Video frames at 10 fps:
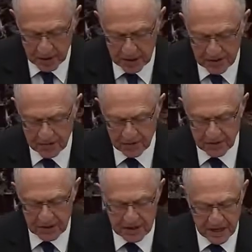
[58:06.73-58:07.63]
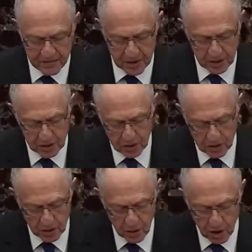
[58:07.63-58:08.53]
even if the indictment included
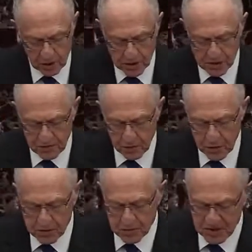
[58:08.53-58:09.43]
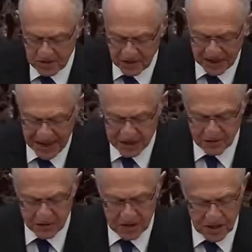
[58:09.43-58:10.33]
a long list of more specific acts
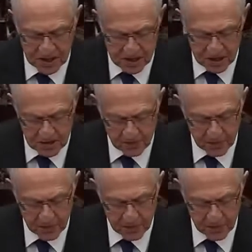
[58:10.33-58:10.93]
of dishonesty.